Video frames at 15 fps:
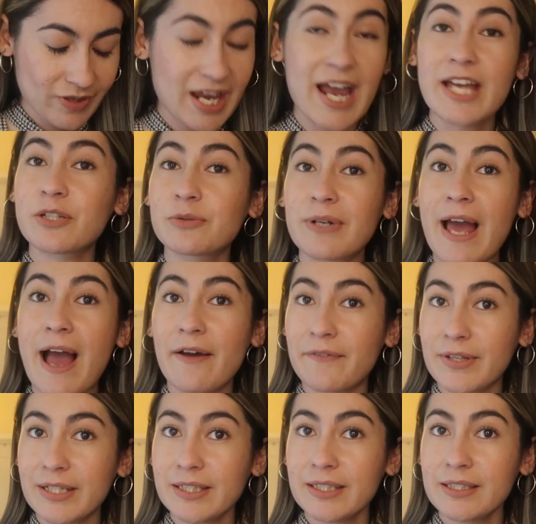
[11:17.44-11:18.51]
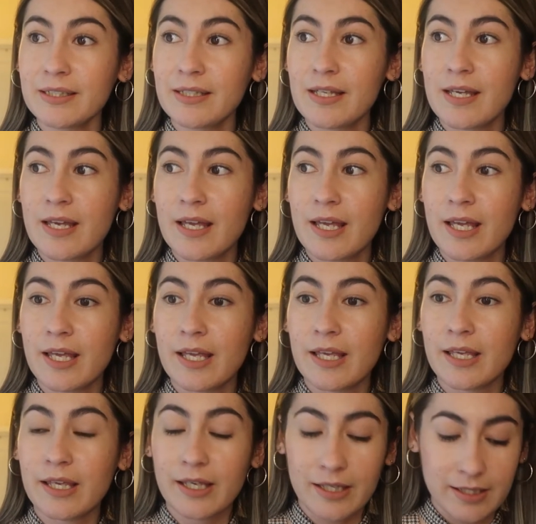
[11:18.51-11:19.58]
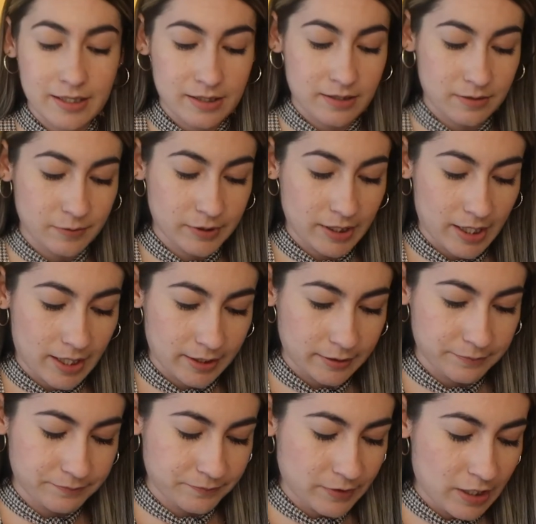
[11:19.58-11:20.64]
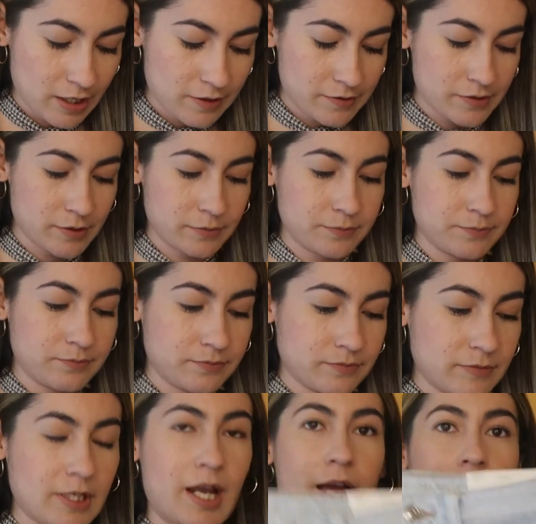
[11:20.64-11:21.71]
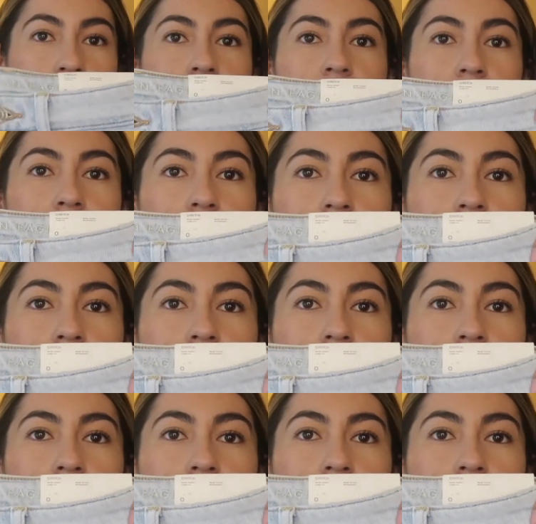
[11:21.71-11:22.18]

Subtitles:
I don't have any, and what the heck. So I got